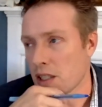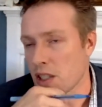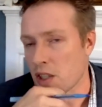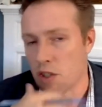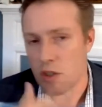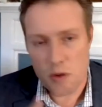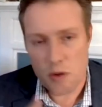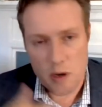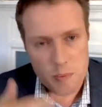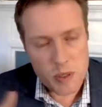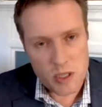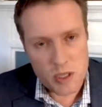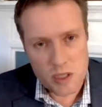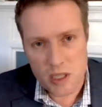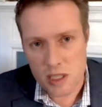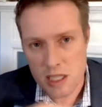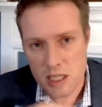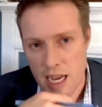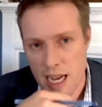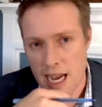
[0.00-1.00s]
descriptions
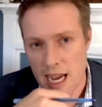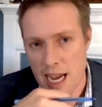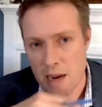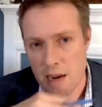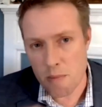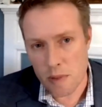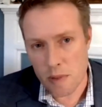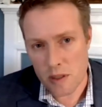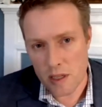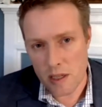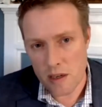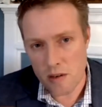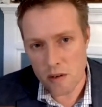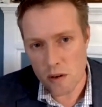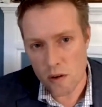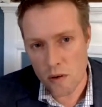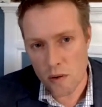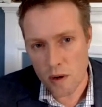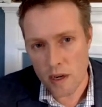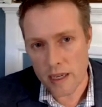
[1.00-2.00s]
of time, but they
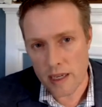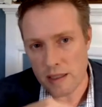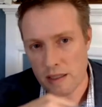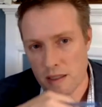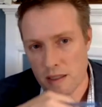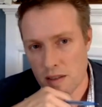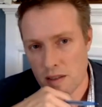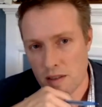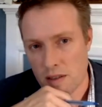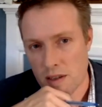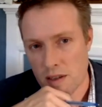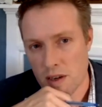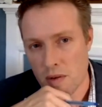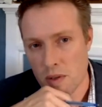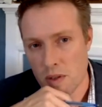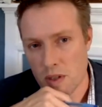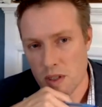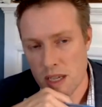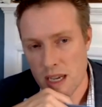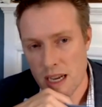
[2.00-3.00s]
don't quite
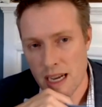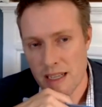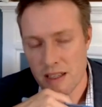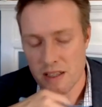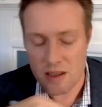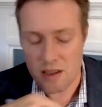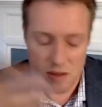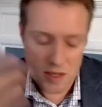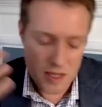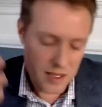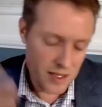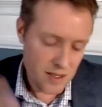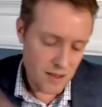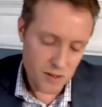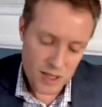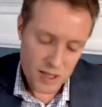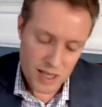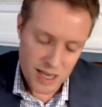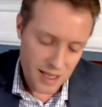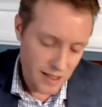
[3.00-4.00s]
coincide. So it's
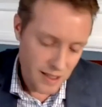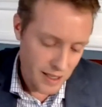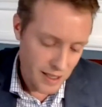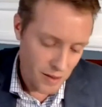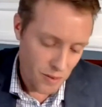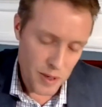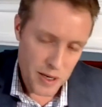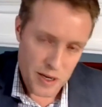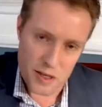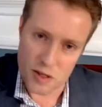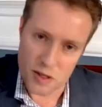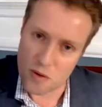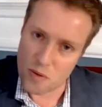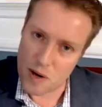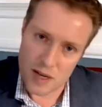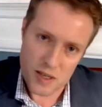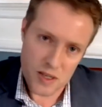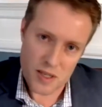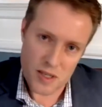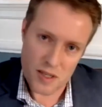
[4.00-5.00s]
those kind of like weird
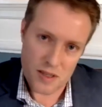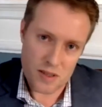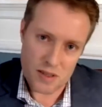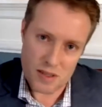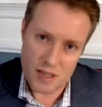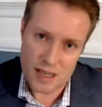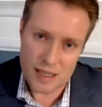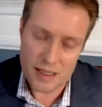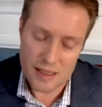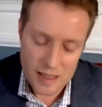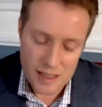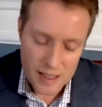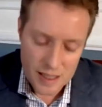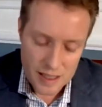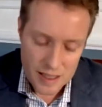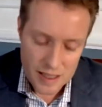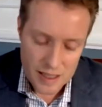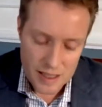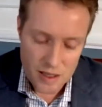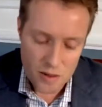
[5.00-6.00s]
questions that
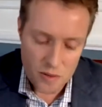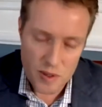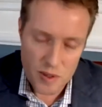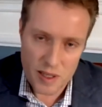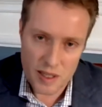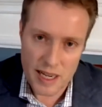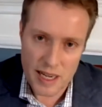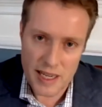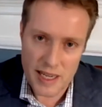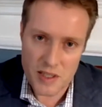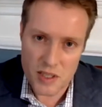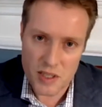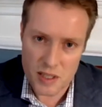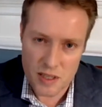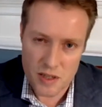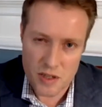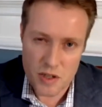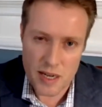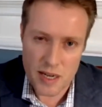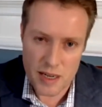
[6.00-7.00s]
you don't realize till
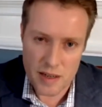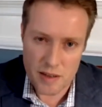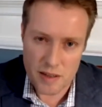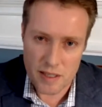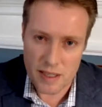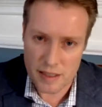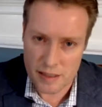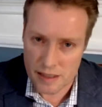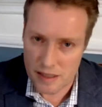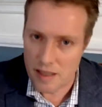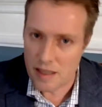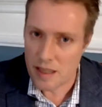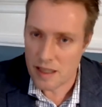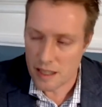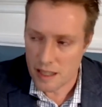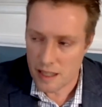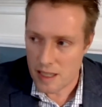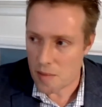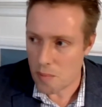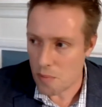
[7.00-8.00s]
you try to like
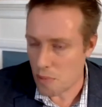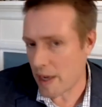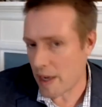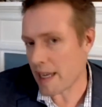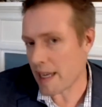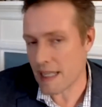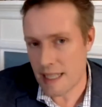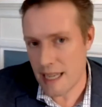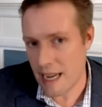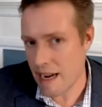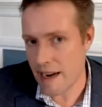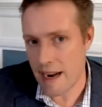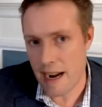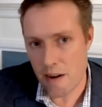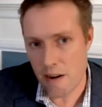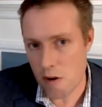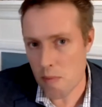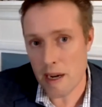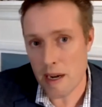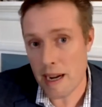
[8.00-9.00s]
break it down
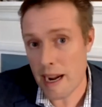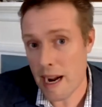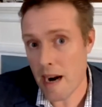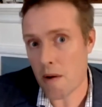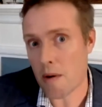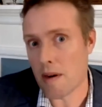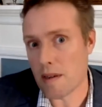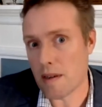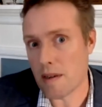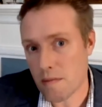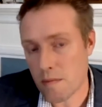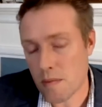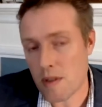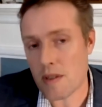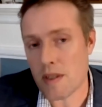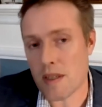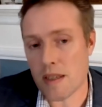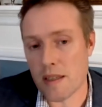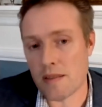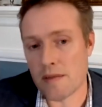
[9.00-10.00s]
hour by hour.
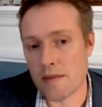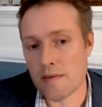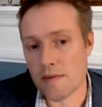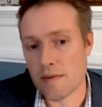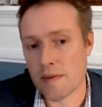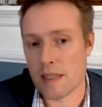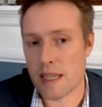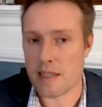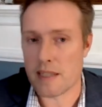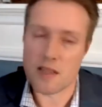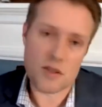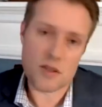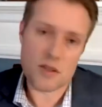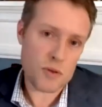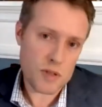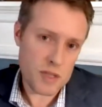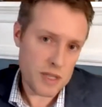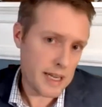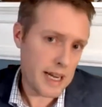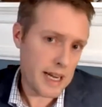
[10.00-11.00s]
So that's
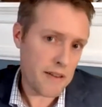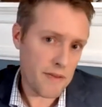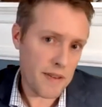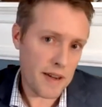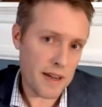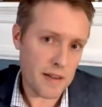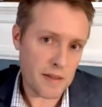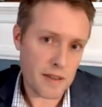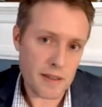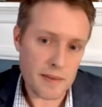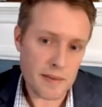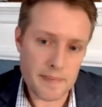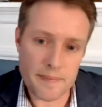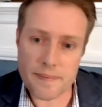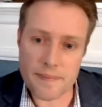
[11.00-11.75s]
interesting, I found.